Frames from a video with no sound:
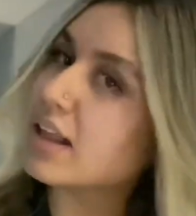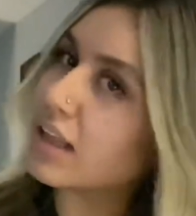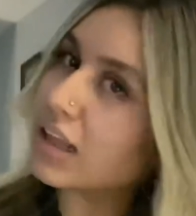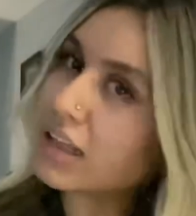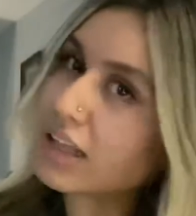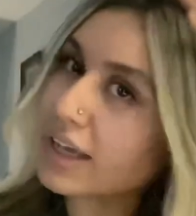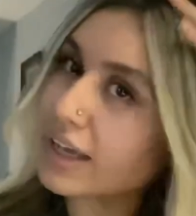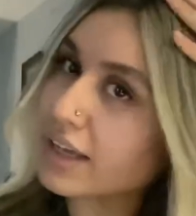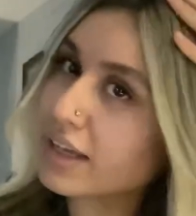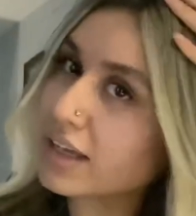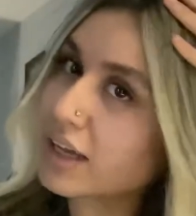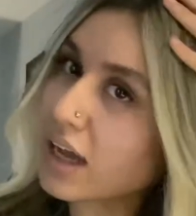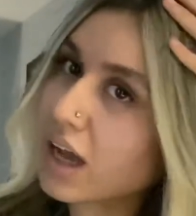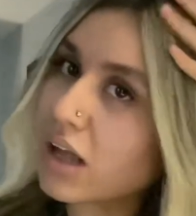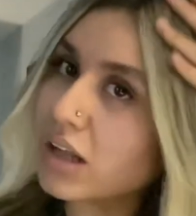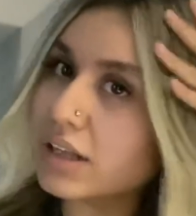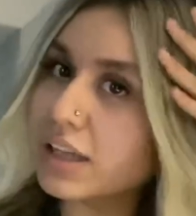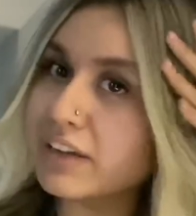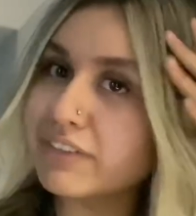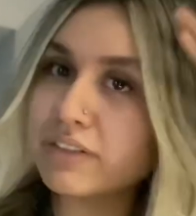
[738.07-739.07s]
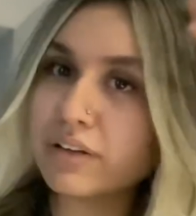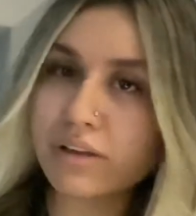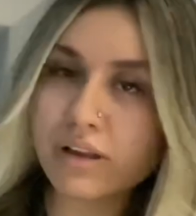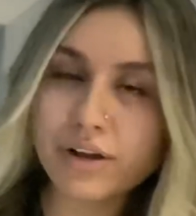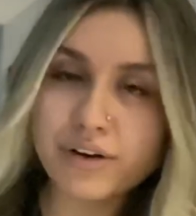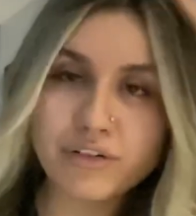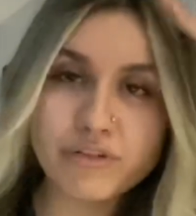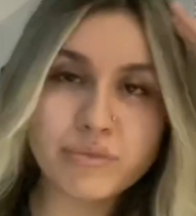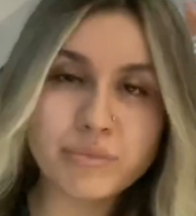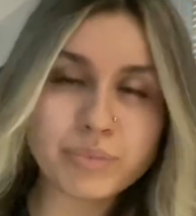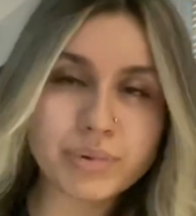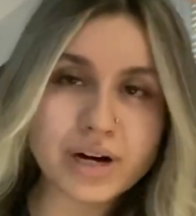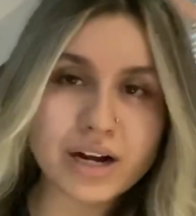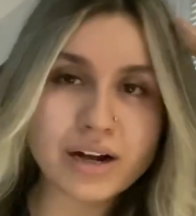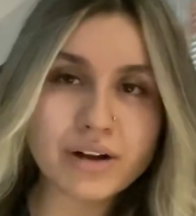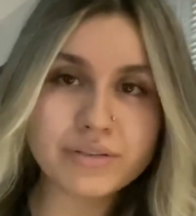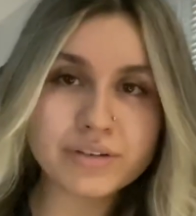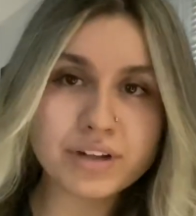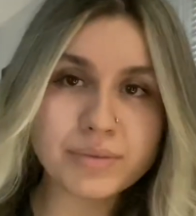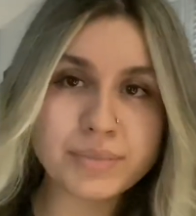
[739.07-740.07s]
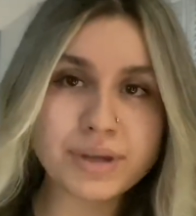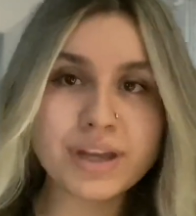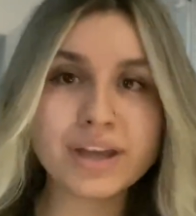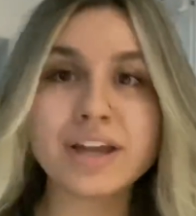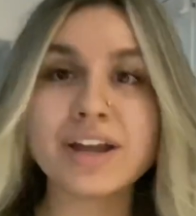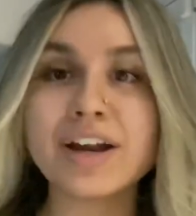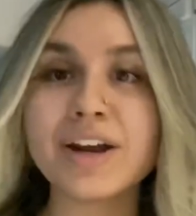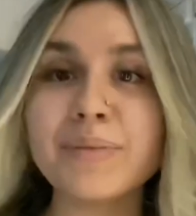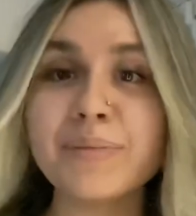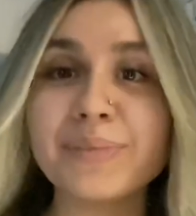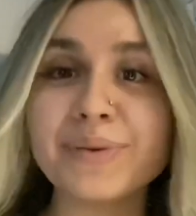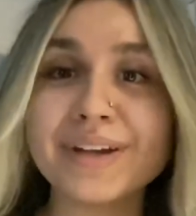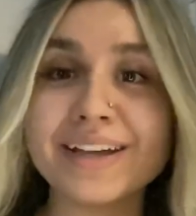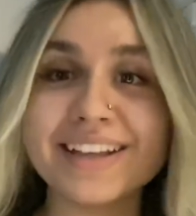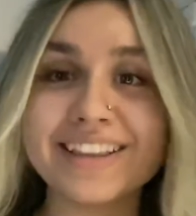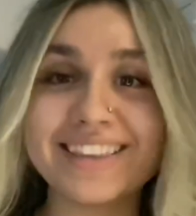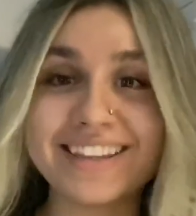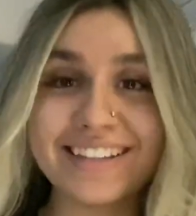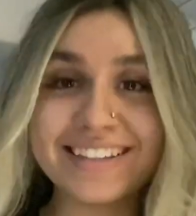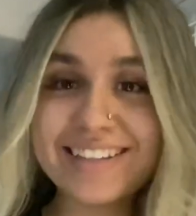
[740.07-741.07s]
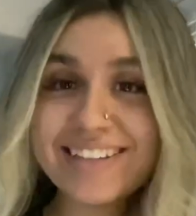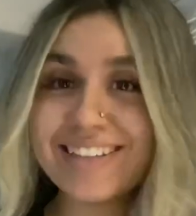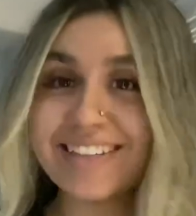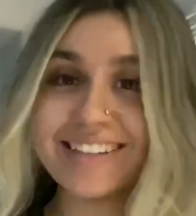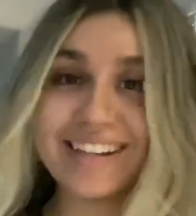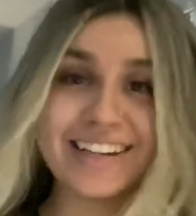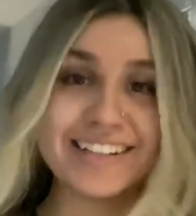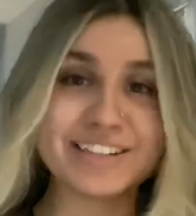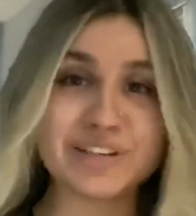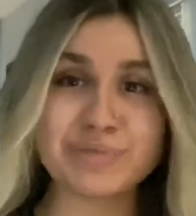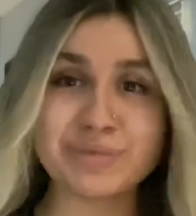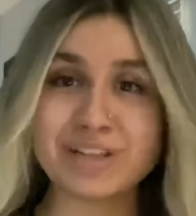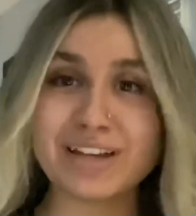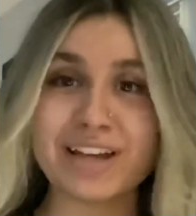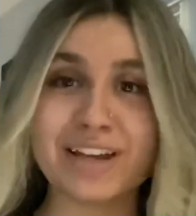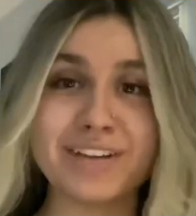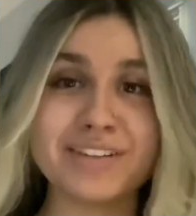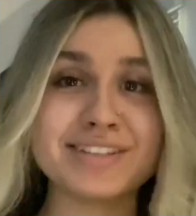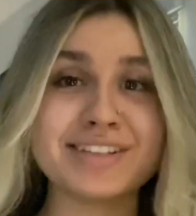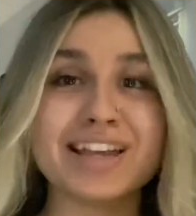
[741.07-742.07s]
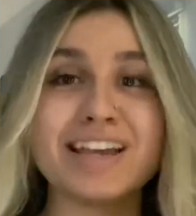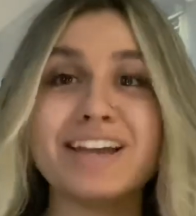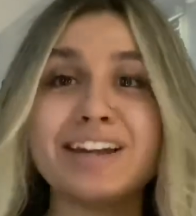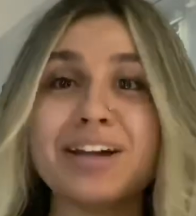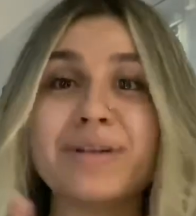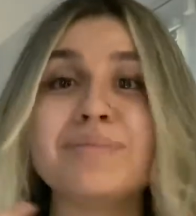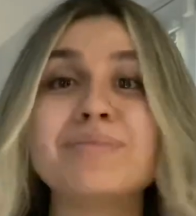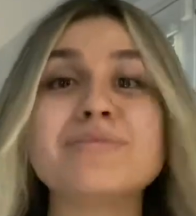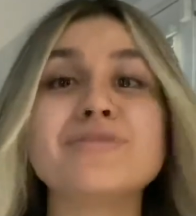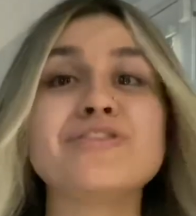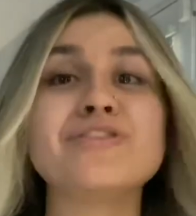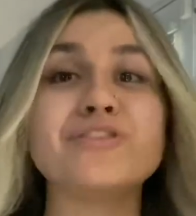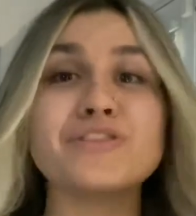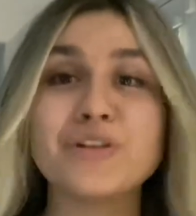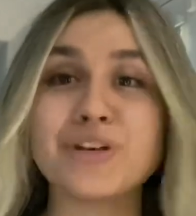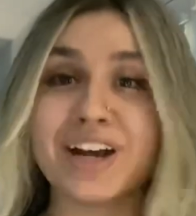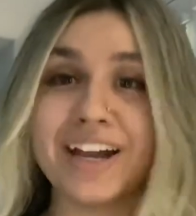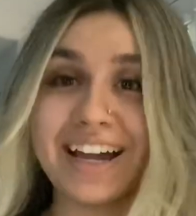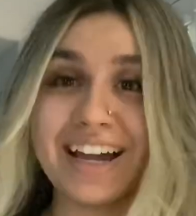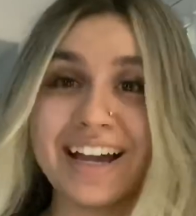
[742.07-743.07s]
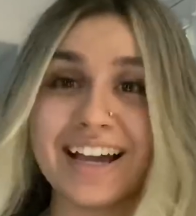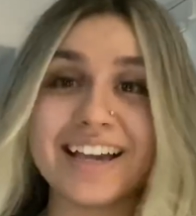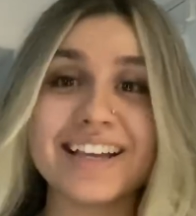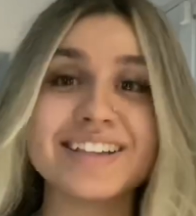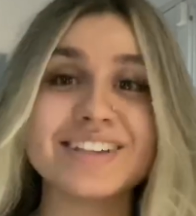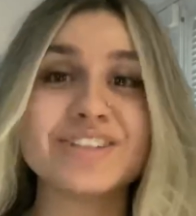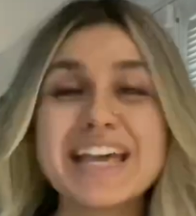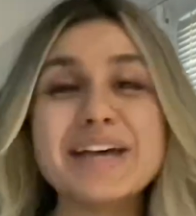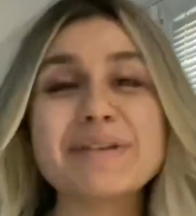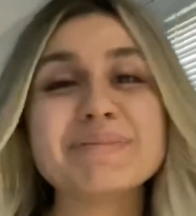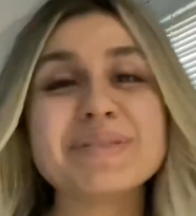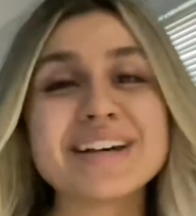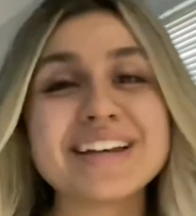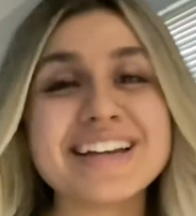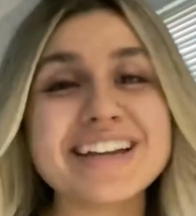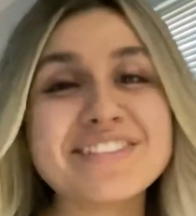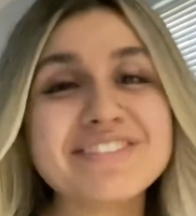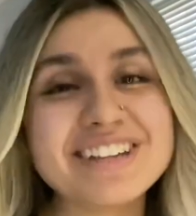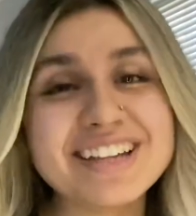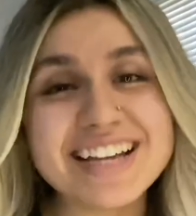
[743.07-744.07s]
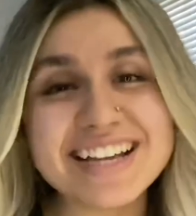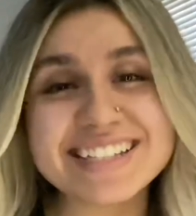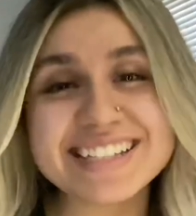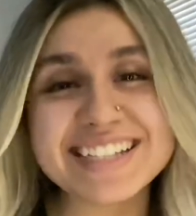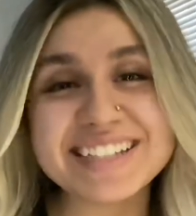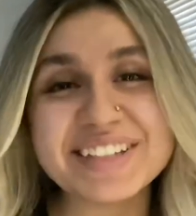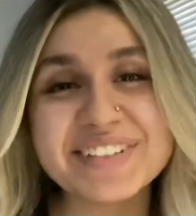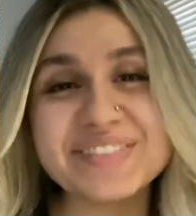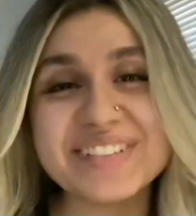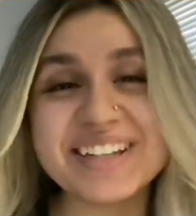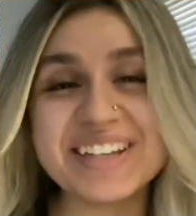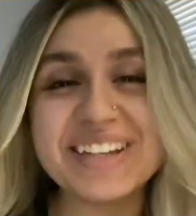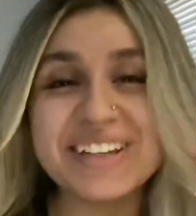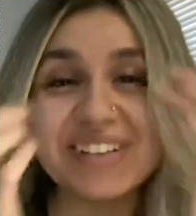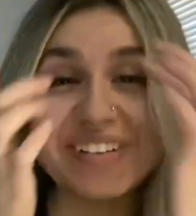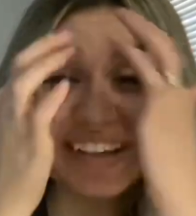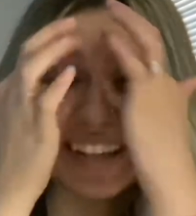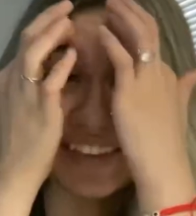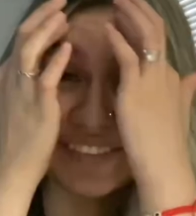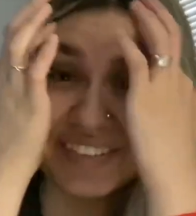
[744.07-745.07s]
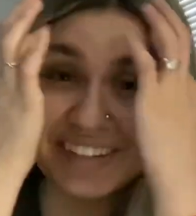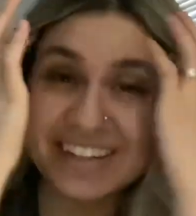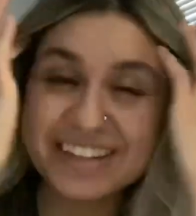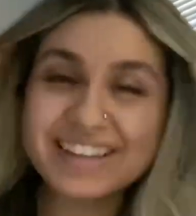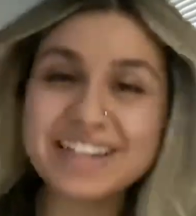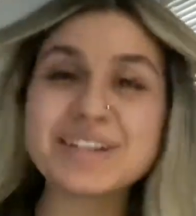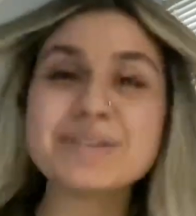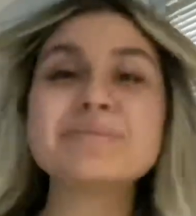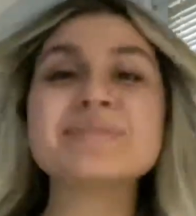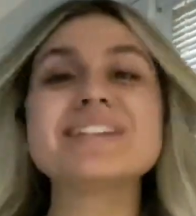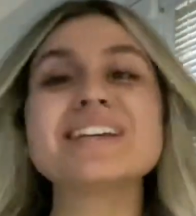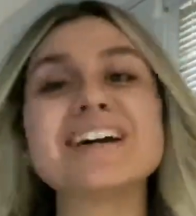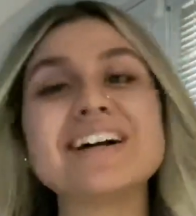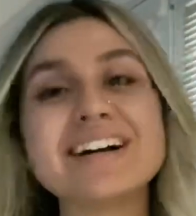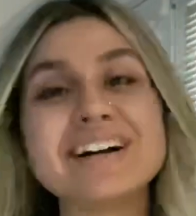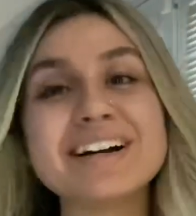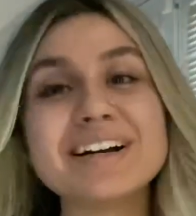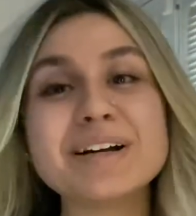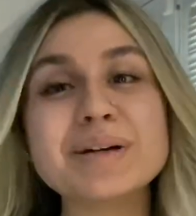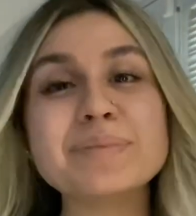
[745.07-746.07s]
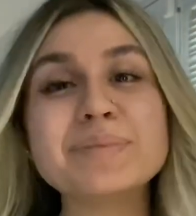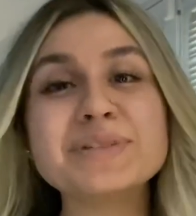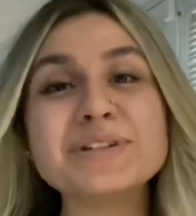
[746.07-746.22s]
Like I'll leave a lot of brown on my hair, but this is like something else and I'm for it, guys. But if you guys like the video, give it a thumbs up.